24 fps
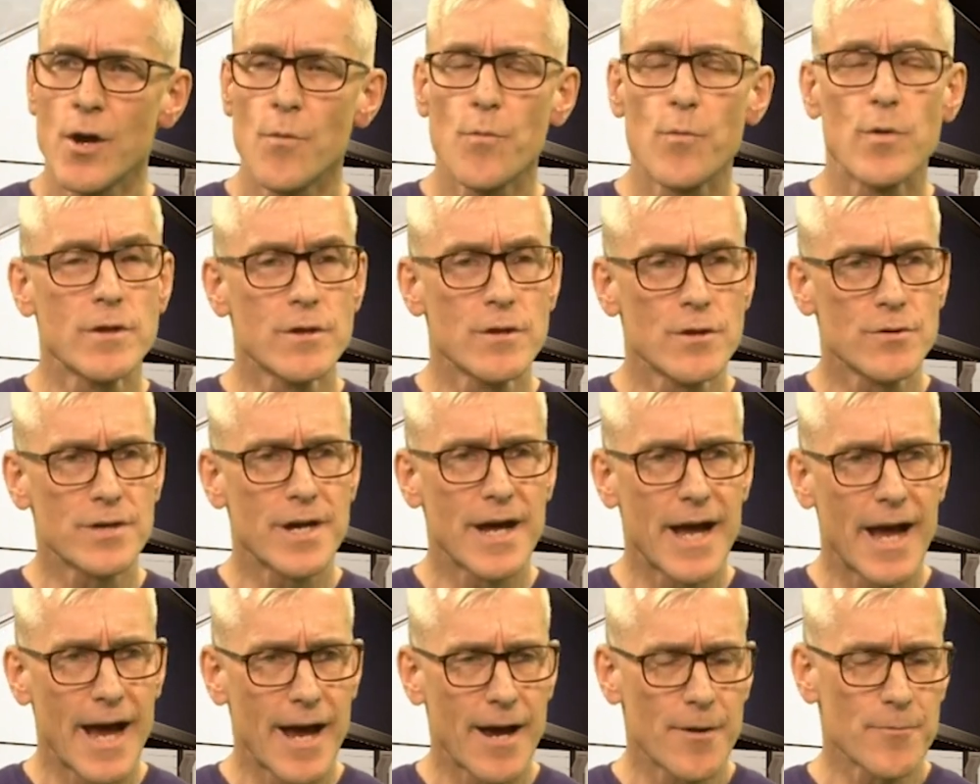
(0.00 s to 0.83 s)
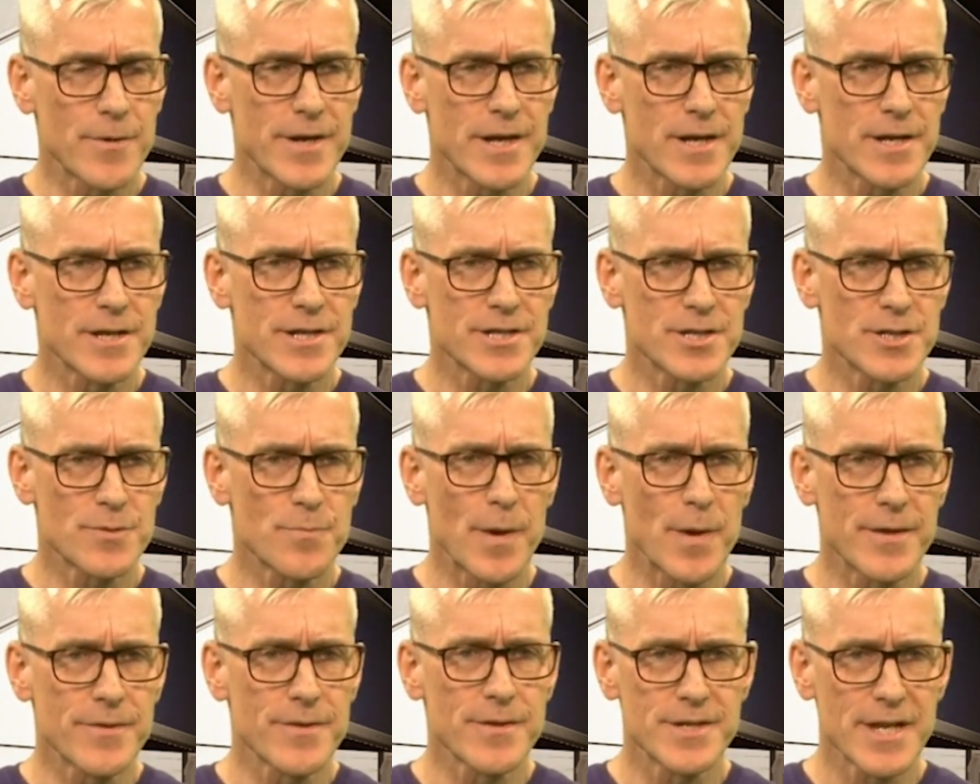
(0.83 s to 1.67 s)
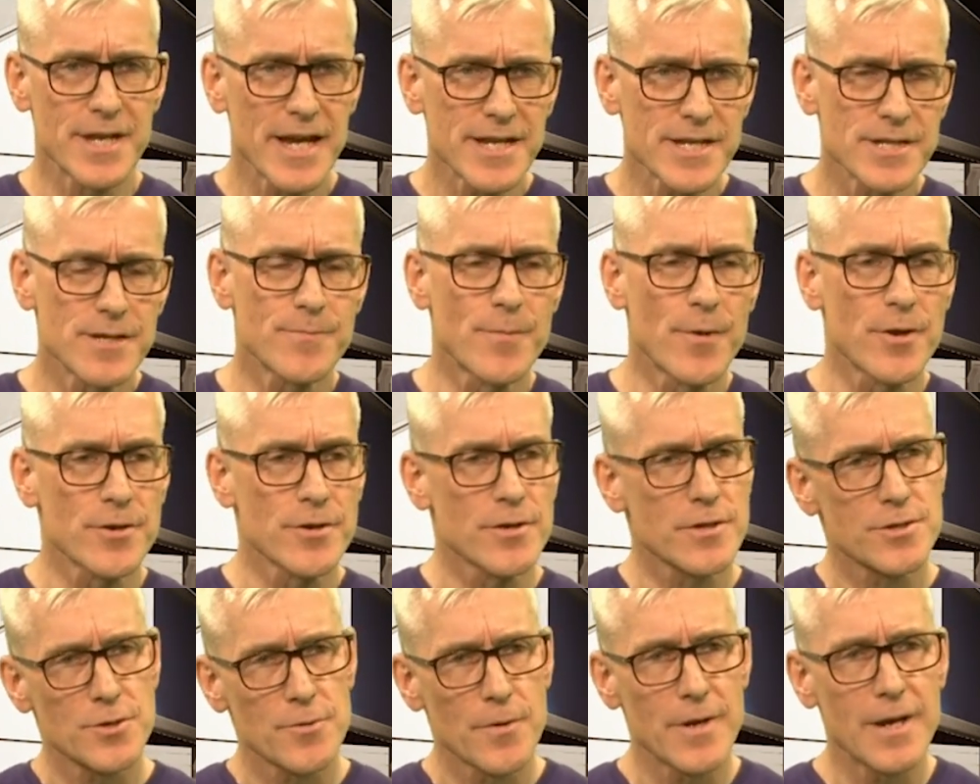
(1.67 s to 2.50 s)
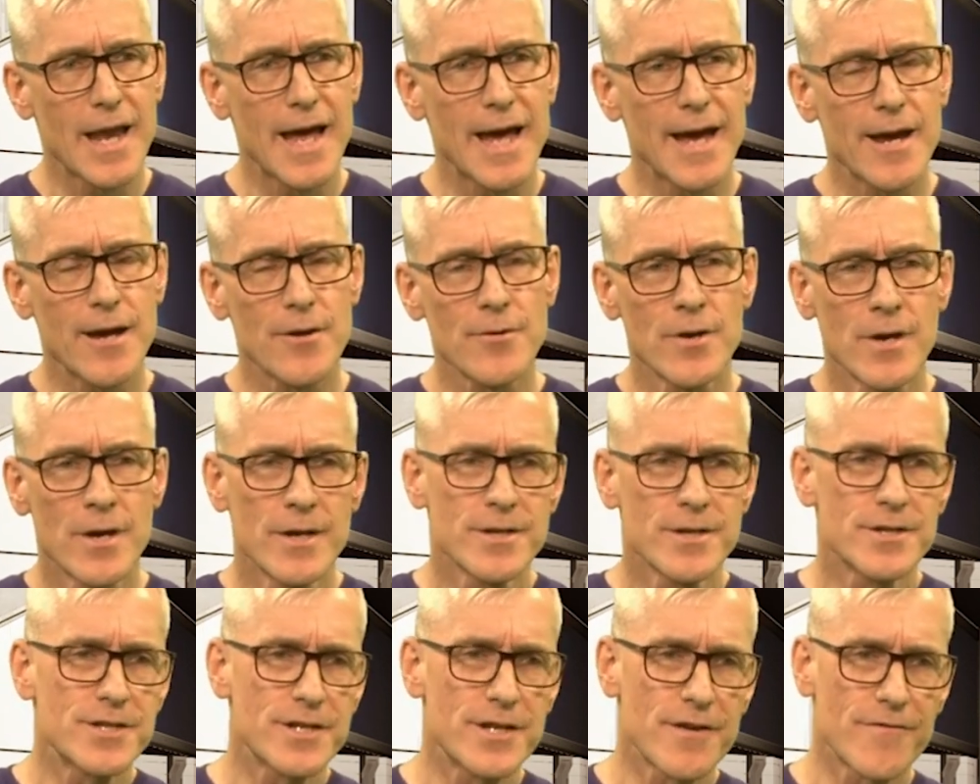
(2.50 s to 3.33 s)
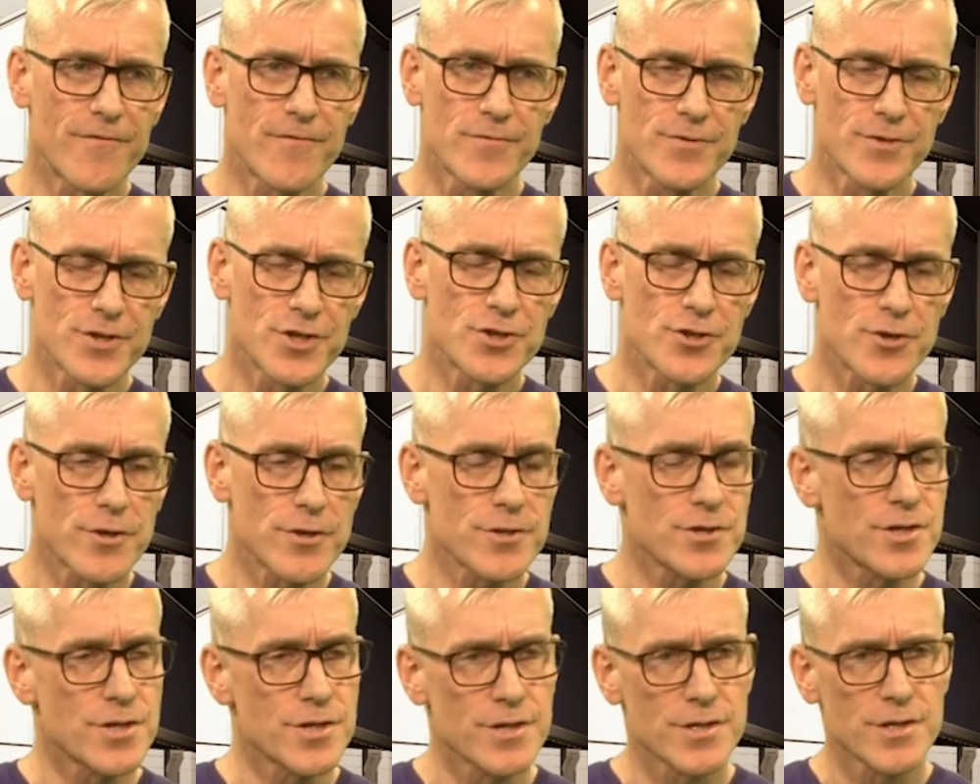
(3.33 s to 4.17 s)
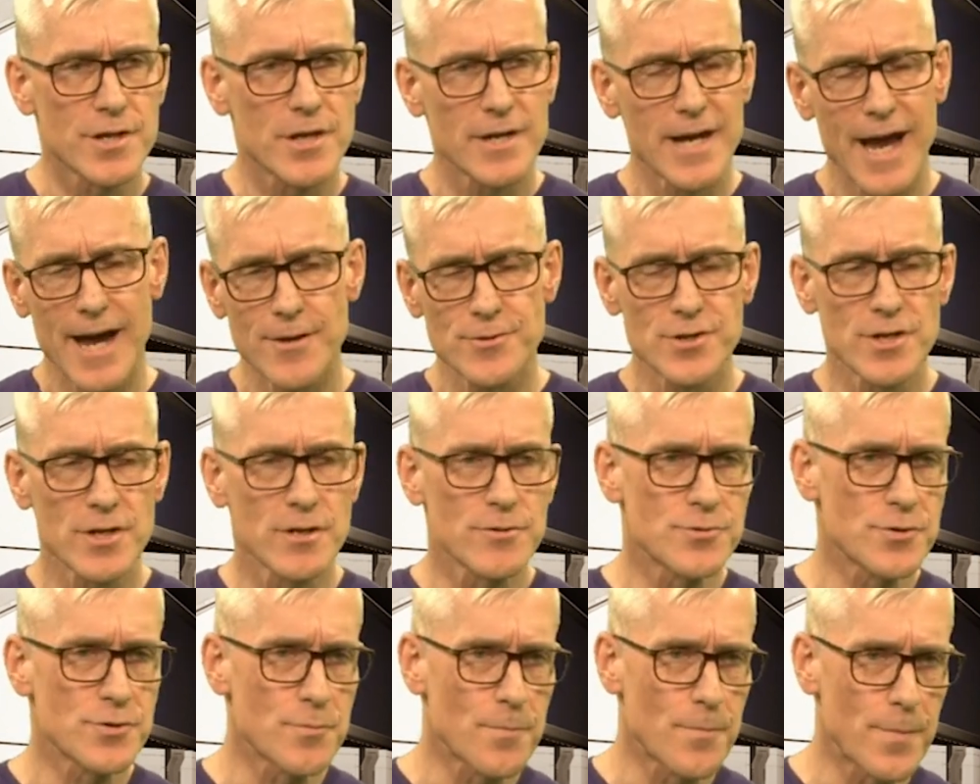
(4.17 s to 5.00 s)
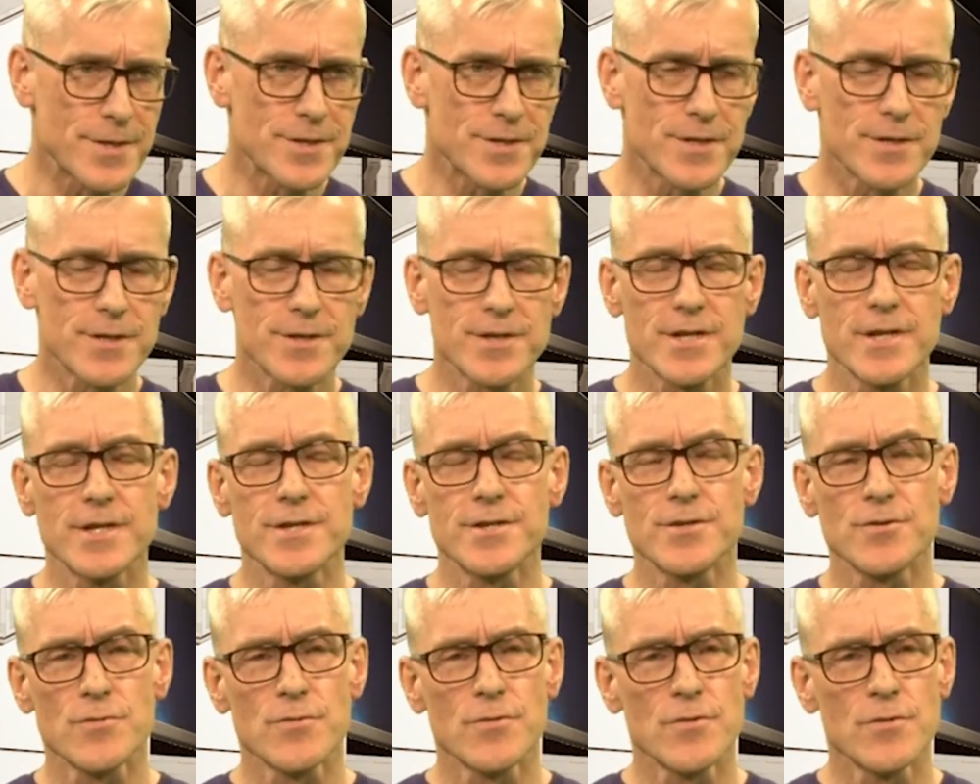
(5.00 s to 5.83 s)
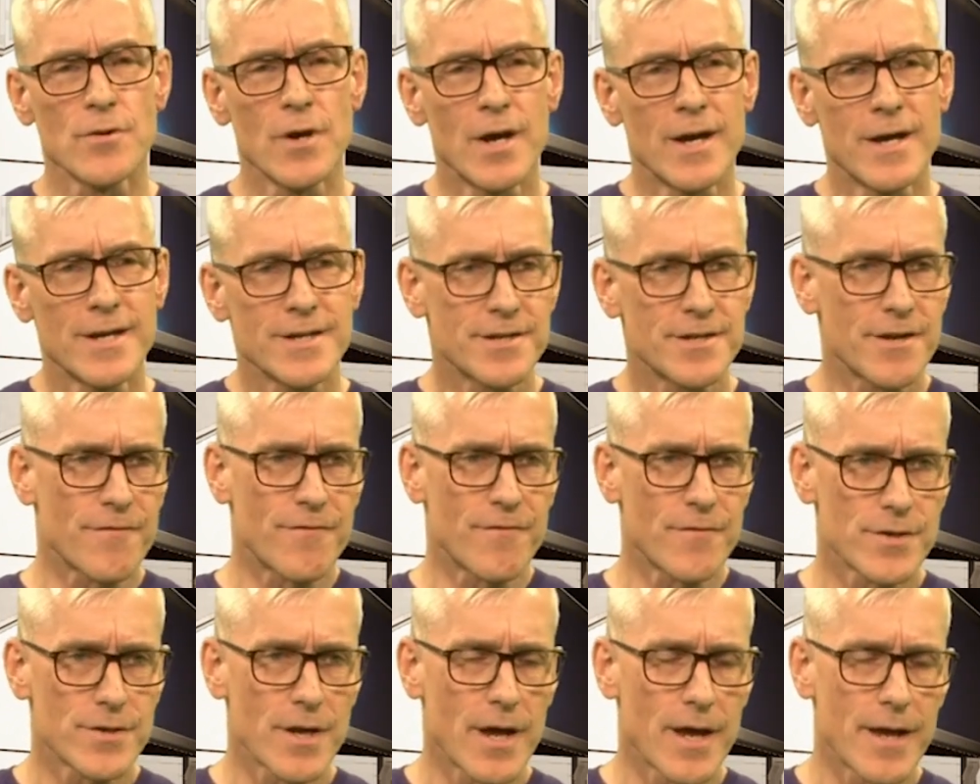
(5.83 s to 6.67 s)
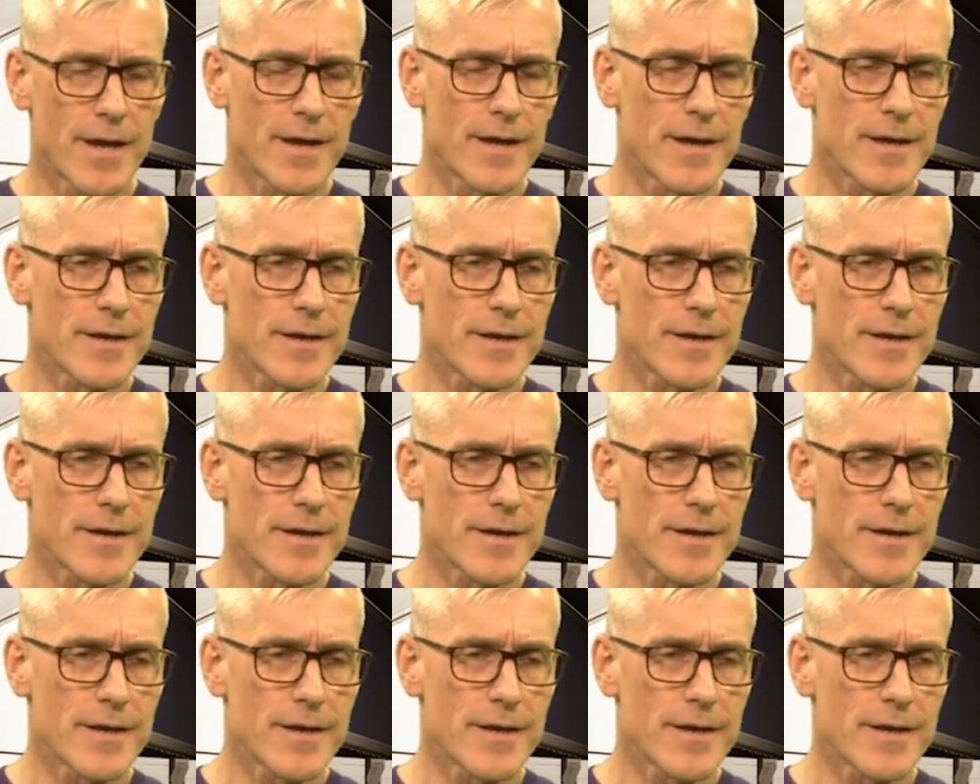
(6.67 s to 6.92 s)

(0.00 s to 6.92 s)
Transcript: We'll look at how we can expand the data model to allow different structures like households or businesses, or different